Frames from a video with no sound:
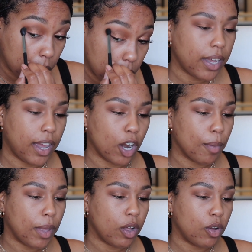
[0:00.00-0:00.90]
Is it
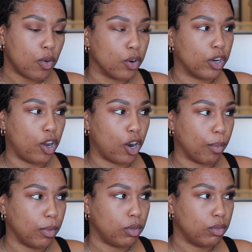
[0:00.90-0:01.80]
caramel or
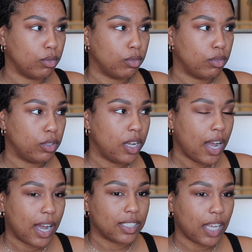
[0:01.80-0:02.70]
caramel?
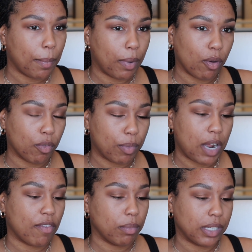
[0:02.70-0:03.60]
I say both, but
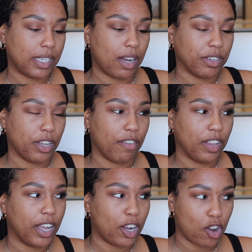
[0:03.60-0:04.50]
I'm from the South, so I
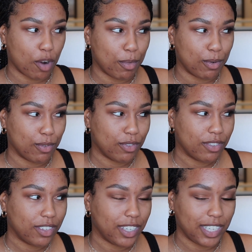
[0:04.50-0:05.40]
feel like caramel
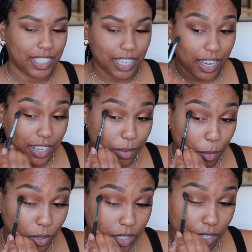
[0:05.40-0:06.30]
is like
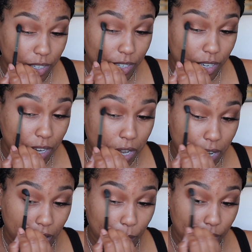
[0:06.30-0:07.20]
more southern.
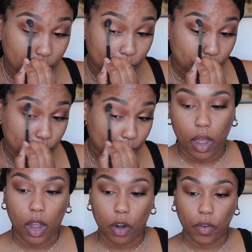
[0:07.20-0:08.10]
Anyway.
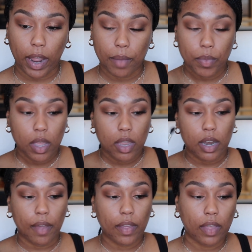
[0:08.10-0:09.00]
Alright,
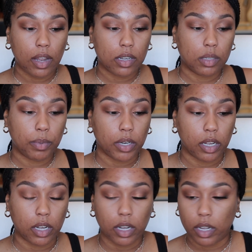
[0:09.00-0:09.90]
now that that looks pretty
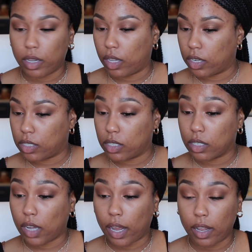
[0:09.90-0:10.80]
good, looks
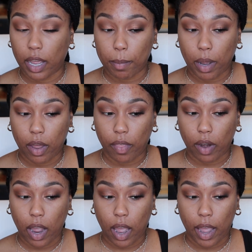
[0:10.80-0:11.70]
kind of like my
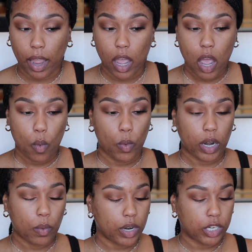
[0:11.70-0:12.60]
other eye, what
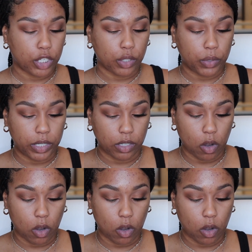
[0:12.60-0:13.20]
I want to do is